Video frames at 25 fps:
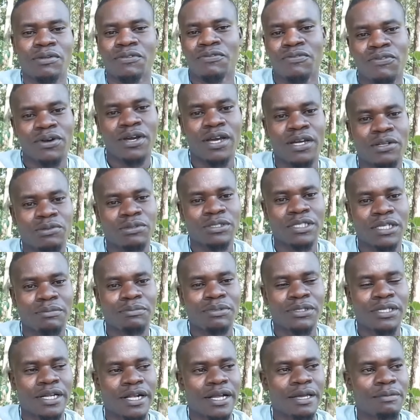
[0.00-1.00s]
don't forget to
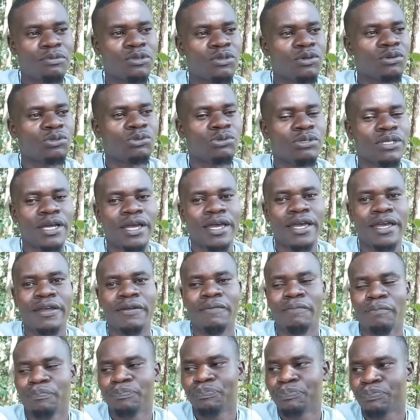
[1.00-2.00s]
subscribe so
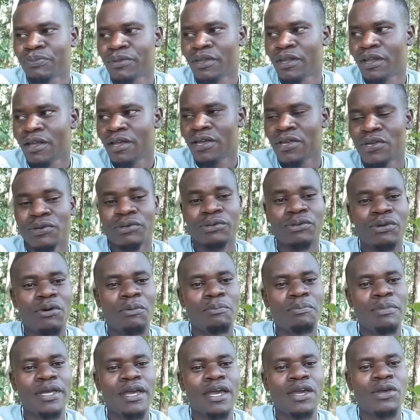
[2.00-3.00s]
today you know
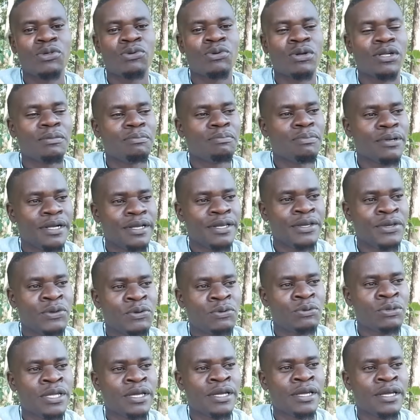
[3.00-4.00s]
me i usually bring
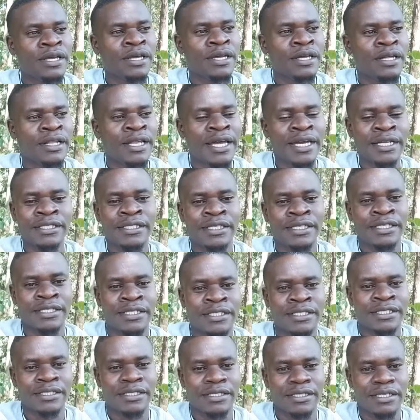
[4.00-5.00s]
you the
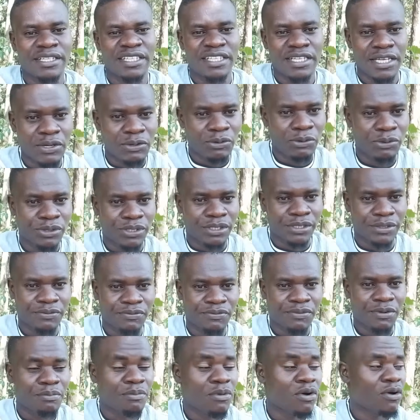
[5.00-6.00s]
latest news
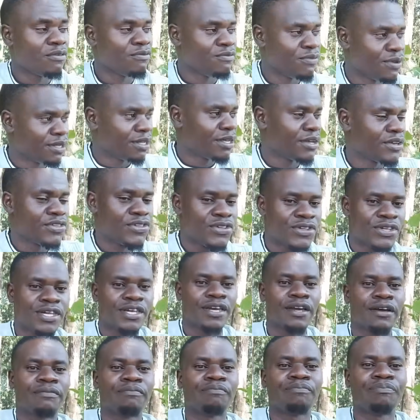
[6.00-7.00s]
from our village
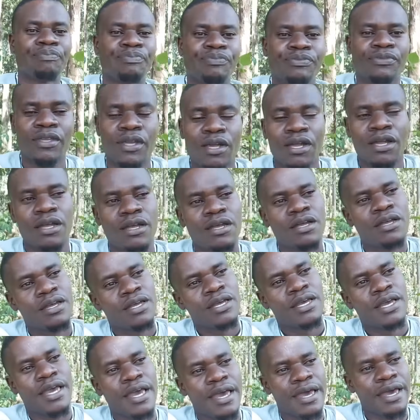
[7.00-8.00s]
here
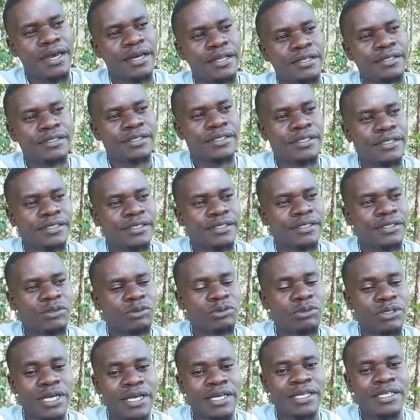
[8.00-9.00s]
and
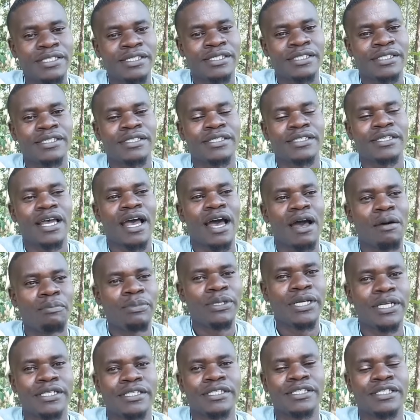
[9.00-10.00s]
today's
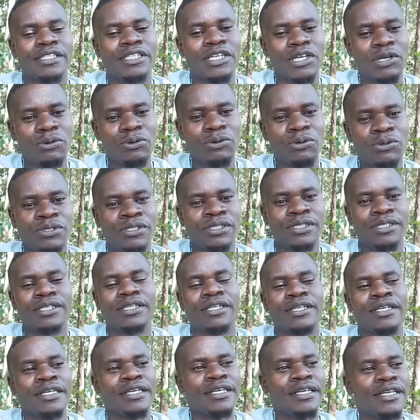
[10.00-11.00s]
updates news
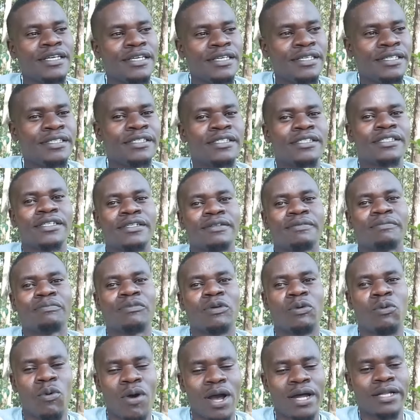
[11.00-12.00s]
is
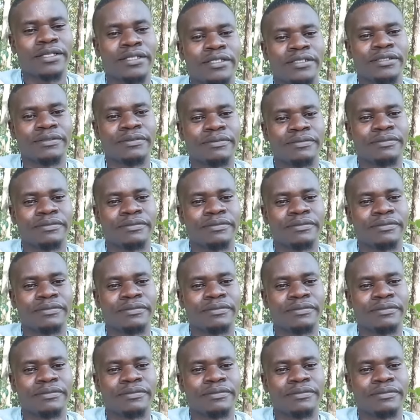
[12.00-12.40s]
one